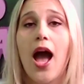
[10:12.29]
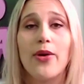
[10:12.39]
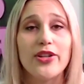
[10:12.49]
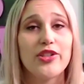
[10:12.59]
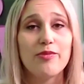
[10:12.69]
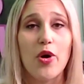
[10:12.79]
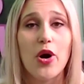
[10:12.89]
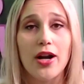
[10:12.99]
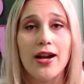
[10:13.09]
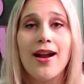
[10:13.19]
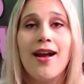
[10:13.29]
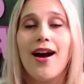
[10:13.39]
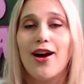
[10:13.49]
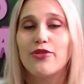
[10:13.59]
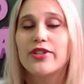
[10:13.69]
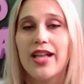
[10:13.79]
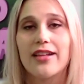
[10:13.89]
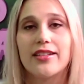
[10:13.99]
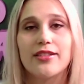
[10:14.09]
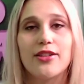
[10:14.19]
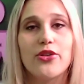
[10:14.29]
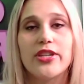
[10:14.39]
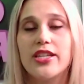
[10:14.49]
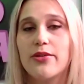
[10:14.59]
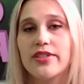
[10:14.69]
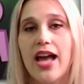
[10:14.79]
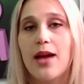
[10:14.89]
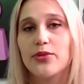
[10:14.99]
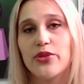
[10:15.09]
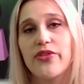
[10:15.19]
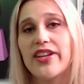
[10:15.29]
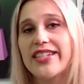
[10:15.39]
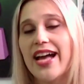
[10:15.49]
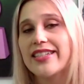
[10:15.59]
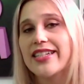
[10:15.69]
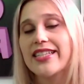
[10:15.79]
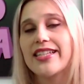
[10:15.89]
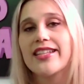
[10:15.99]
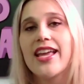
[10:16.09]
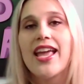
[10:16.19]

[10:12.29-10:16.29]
I want to see more of classic Loki. He was absolutely fantastic in this.